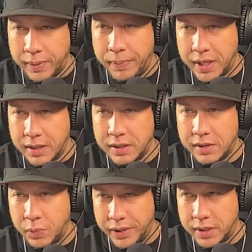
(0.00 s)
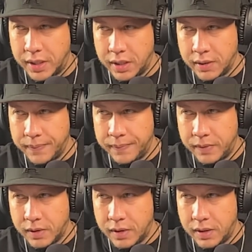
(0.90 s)
But because it's whiskey,
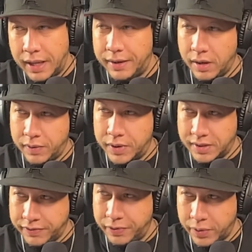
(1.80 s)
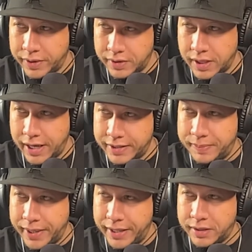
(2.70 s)
is it four years? It has to
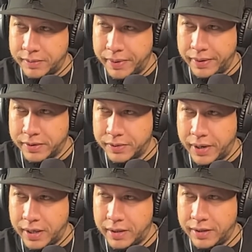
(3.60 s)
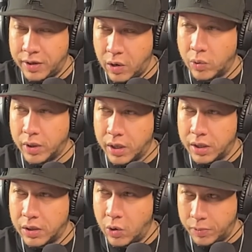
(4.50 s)
be aged in barrels, right? And the oak uh,
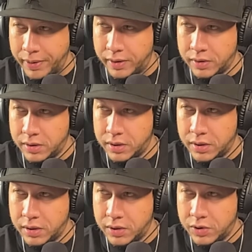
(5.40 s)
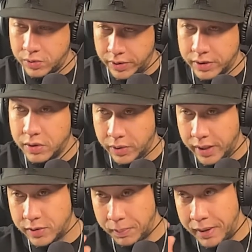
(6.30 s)
oak barrels. Two years. Two years. Okay,
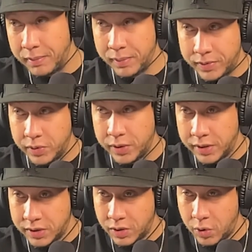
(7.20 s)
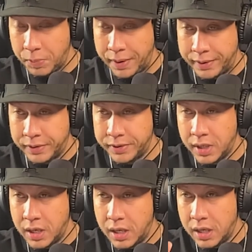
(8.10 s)
so minimum two years oak barrels.
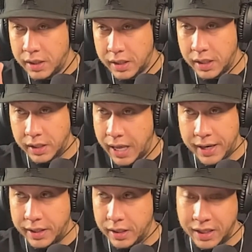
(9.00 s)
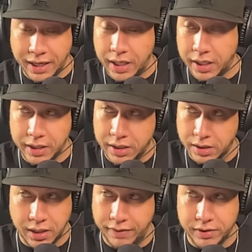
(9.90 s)
Can, Canada, Canada
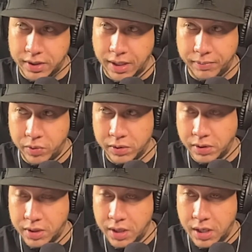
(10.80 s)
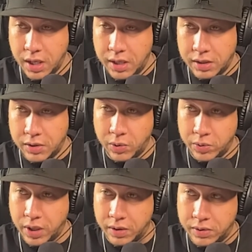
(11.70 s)
doesn't have the same rules, so who
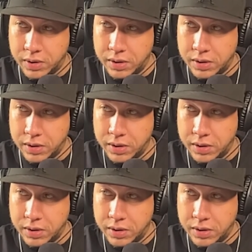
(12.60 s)
knows?